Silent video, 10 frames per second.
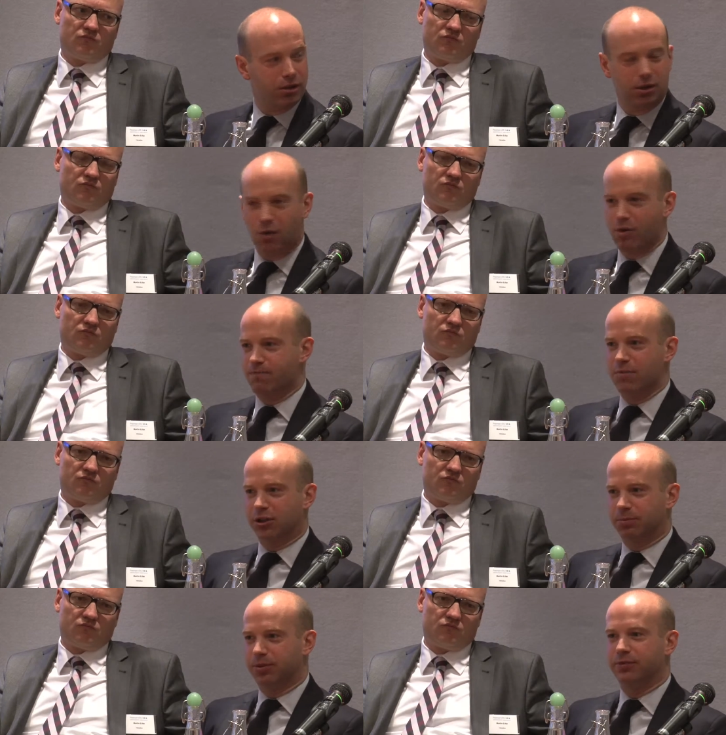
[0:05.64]
Speaker 1: Yeah. We have
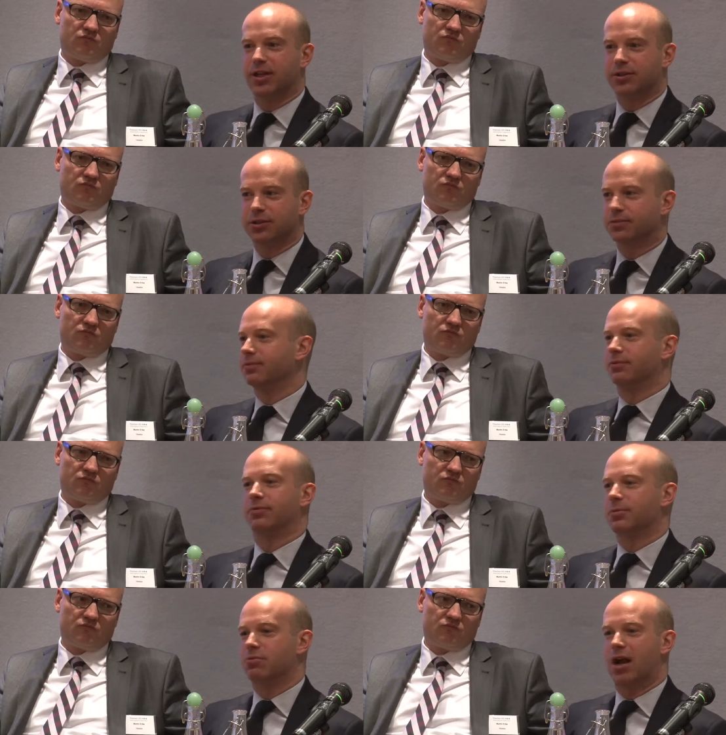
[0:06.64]
multiple investors from
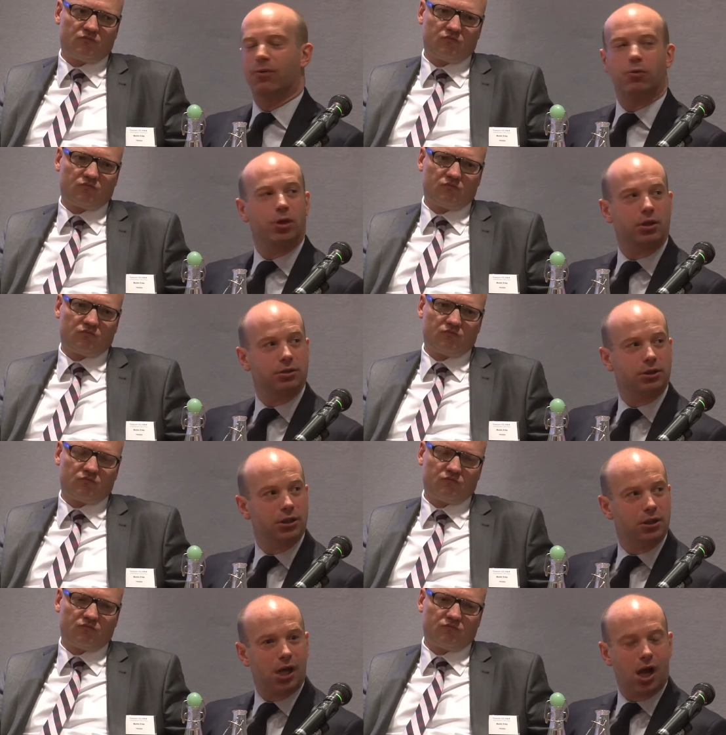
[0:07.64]
from around the world.
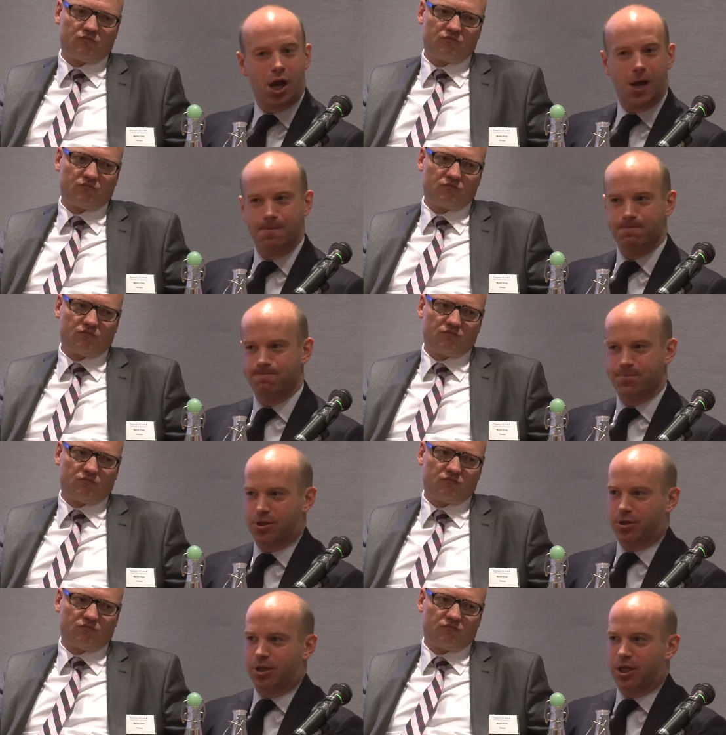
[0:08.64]
Um,
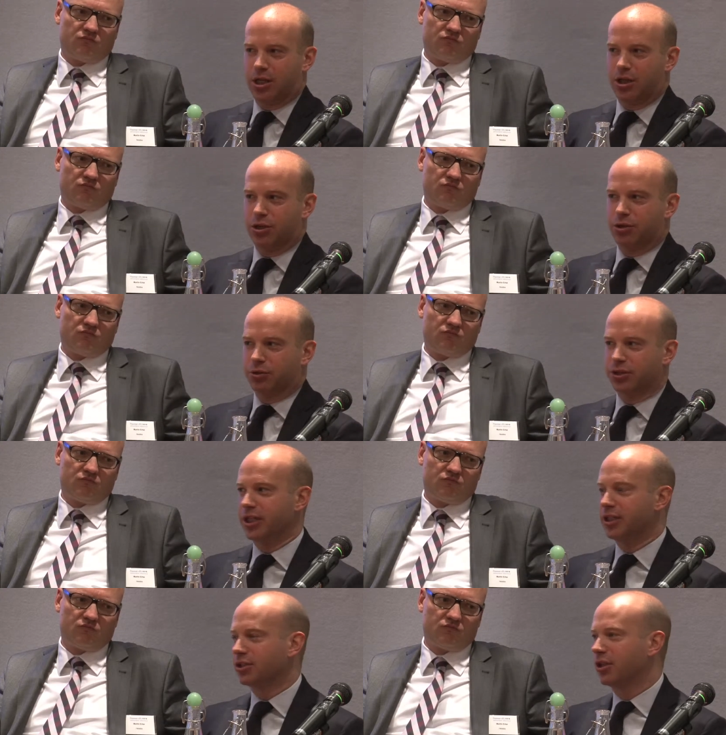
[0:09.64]
you're
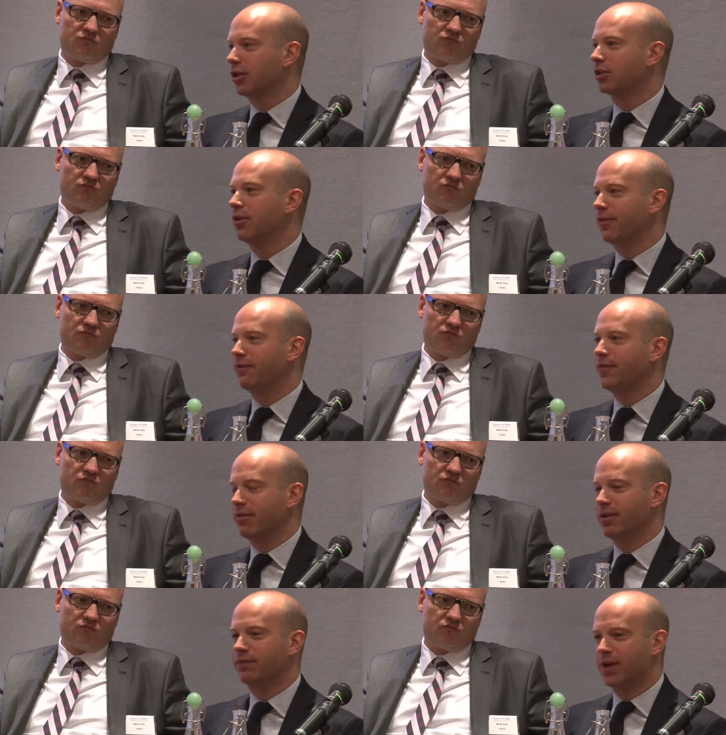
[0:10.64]
seeing certain of the
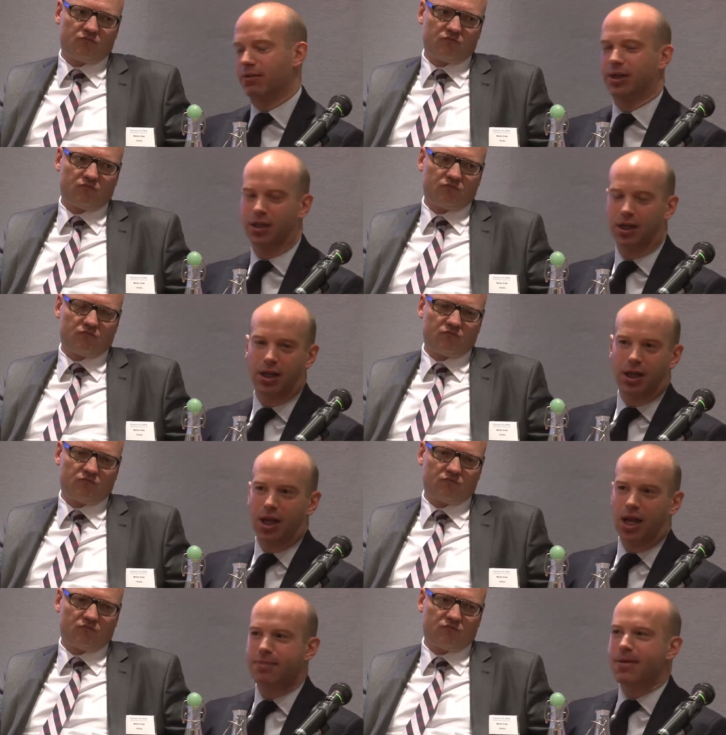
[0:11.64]
very very.
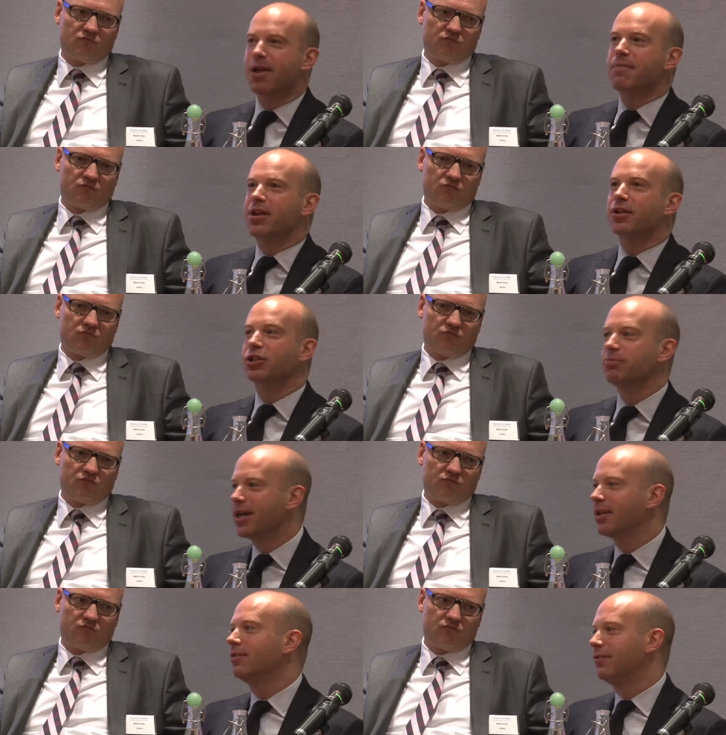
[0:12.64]
I mean, to
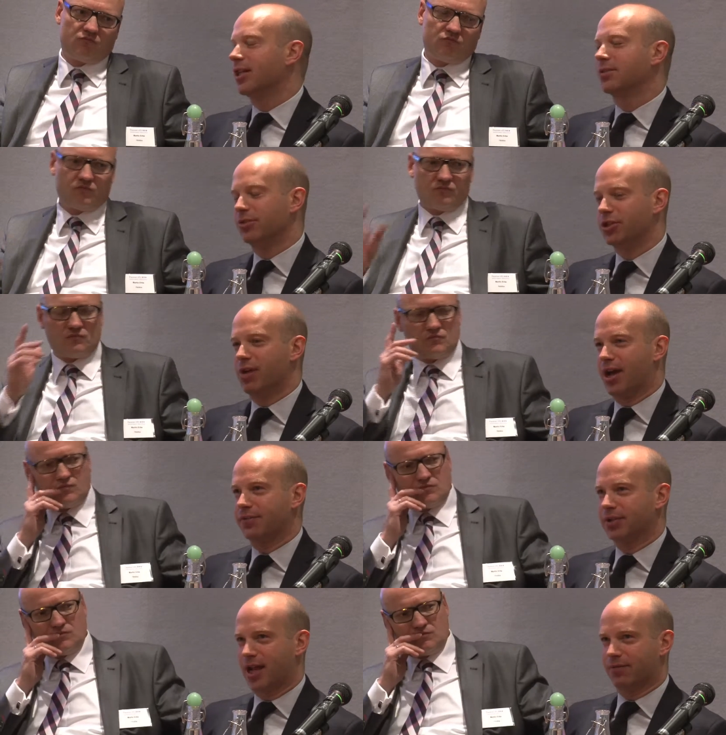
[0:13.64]
make an investment, you have
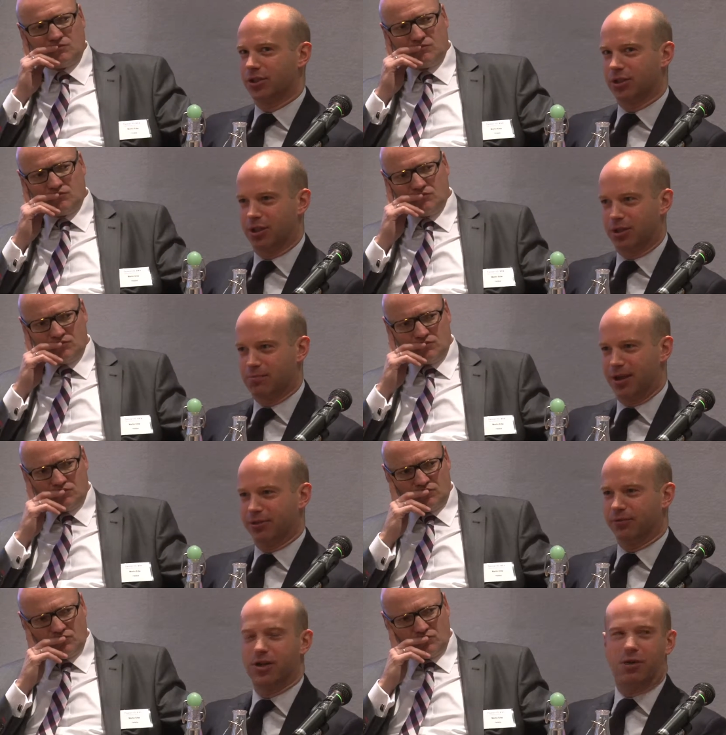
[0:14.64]
to have a certain
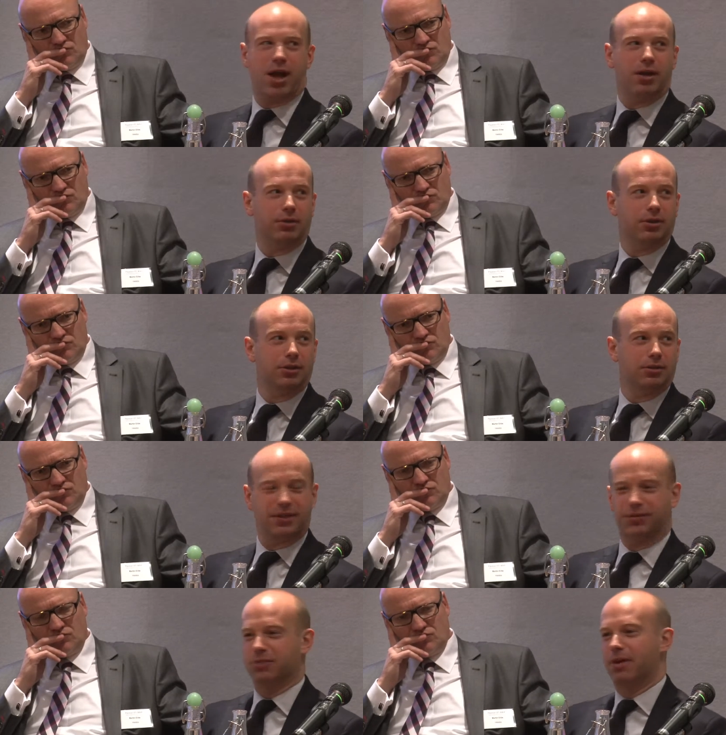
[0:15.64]
amount of know-how. To
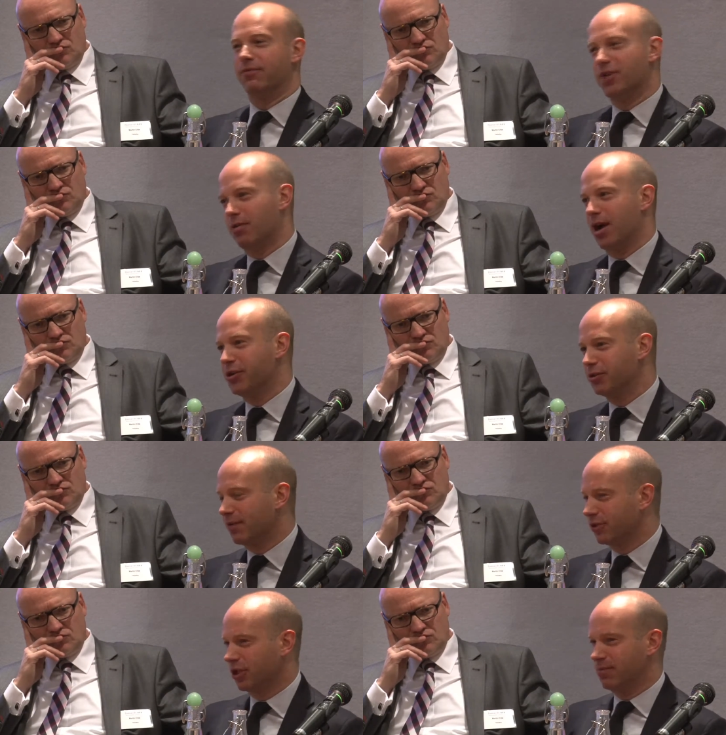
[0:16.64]
have a certain amount of know-how, you've got to
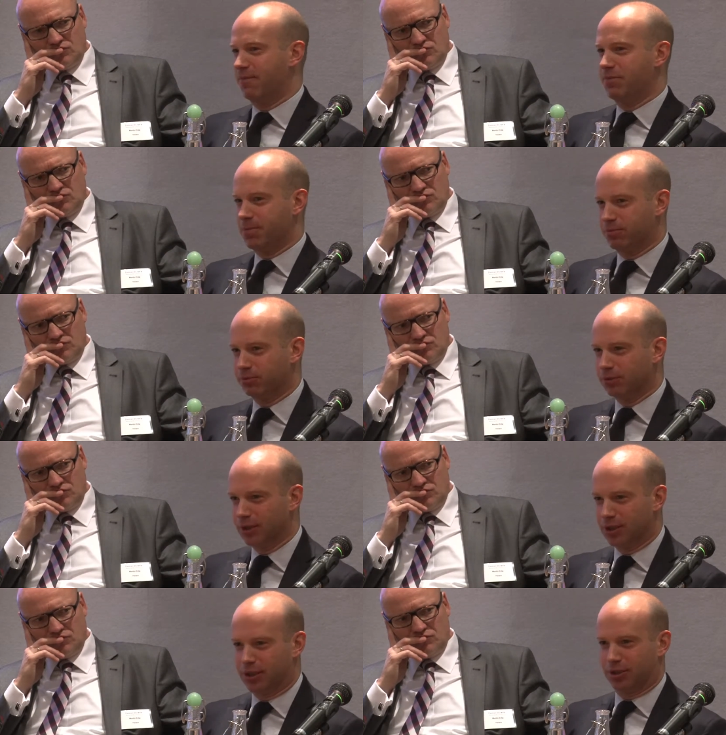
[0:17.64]
have a certain amount of people,
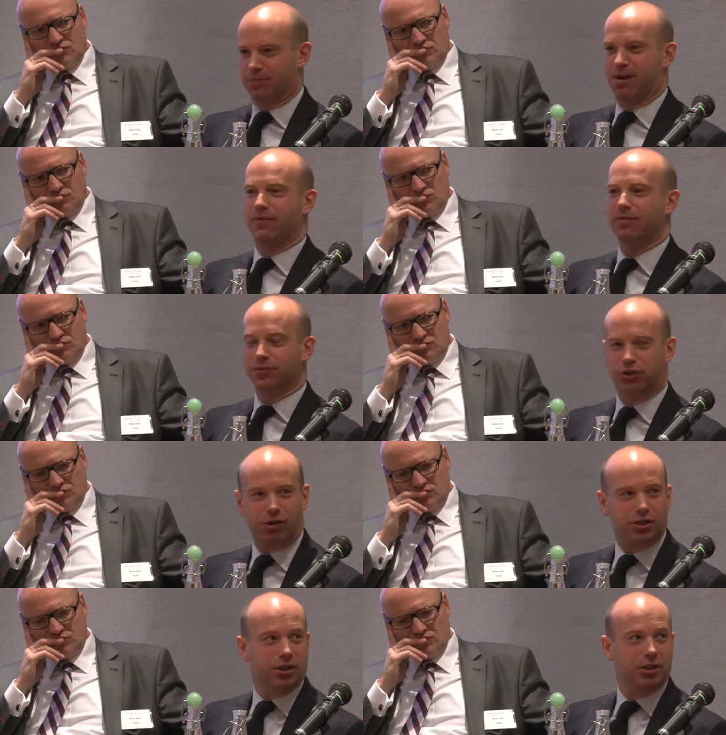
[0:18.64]
a certain amount of hmm.
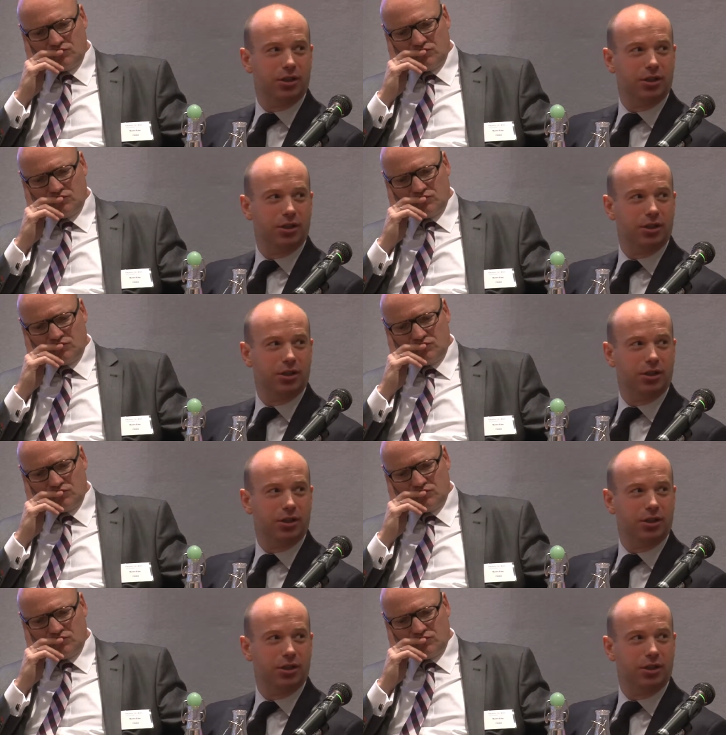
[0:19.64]
infrastructure.